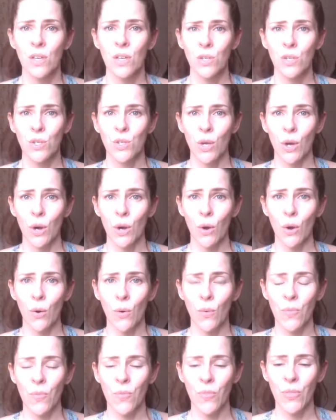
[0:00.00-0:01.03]

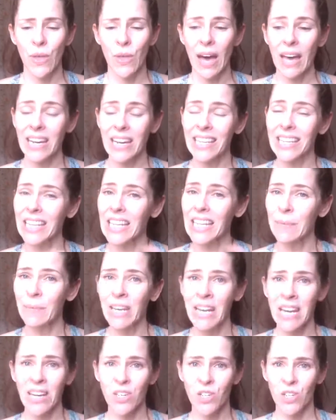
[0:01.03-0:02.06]
So that
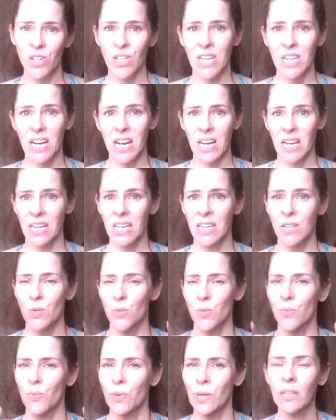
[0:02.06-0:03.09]
elimination diet
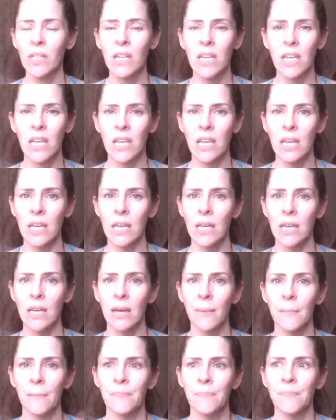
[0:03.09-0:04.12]
is really key.